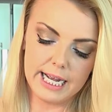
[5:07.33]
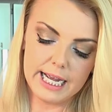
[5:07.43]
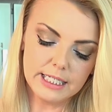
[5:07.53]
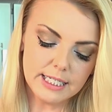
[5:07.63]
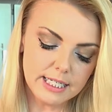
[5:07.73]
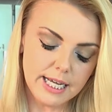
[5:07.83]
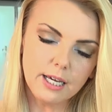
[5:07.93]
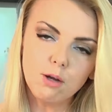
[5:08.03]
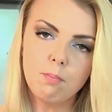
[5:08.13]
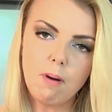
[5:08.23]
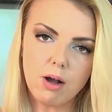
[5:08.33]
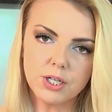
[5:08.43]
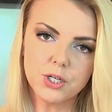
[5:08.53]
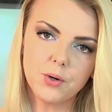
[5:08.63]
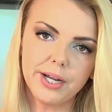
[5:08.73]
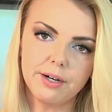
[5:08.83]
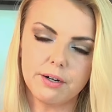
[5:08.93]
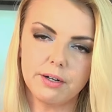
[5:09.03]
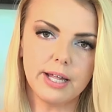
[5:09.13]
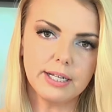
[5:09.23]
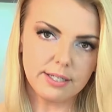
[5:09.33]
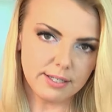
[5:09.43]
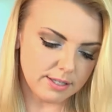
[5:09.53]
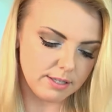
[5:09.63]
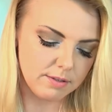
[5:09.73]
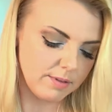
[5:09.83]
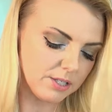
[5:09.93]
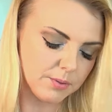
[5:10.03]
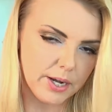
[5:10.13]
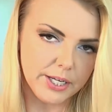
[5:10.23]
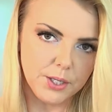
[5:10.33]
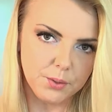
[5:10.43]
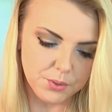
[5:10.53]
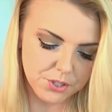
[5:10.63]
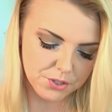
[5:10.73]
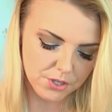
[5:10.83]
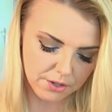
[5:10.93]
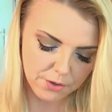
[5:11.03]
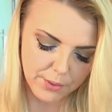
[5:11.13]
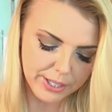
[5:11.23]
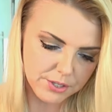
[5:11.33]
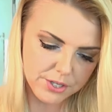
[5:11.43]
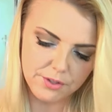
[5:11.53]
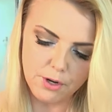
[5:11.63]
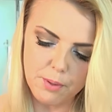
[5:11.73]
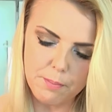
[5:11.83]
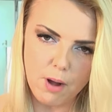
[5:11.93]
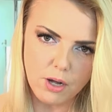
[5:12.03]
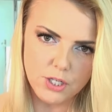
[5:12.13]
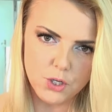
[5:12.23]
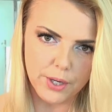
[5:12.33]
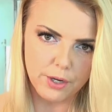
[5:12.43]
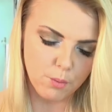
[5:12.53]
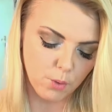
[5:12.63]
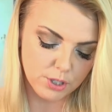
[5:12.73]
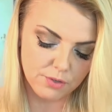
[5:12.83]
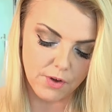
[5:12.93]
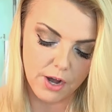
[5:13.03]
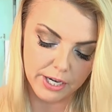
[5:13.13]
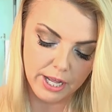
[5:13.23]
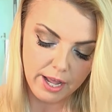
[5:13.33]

And just take a box grater. That's what I use. There's other graters out there, but box grater works fine.